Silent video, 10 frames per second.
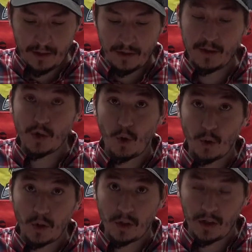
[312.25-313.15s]
The
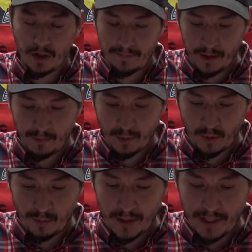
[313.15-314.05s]
total of the
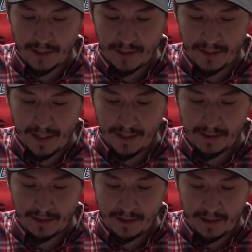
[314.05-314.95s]
appropriated to
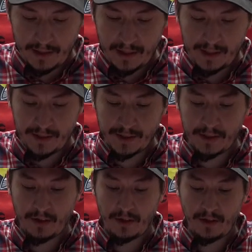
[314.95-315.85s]
date is
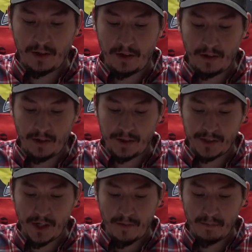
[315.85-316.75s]
a
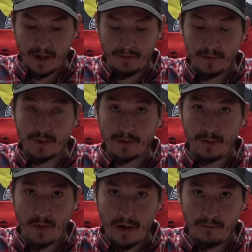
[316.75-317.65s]
sum of
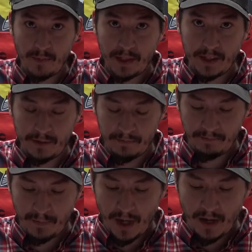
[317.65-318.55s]

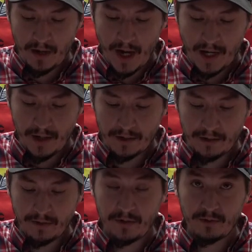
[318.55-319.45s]

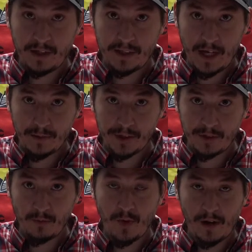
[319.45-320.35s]

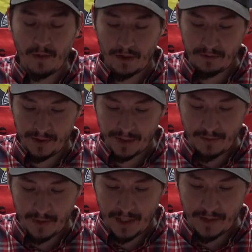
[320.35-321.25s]

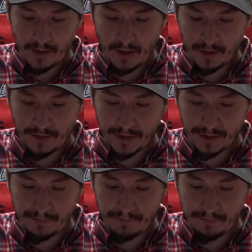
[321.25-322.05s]
$35,903,578.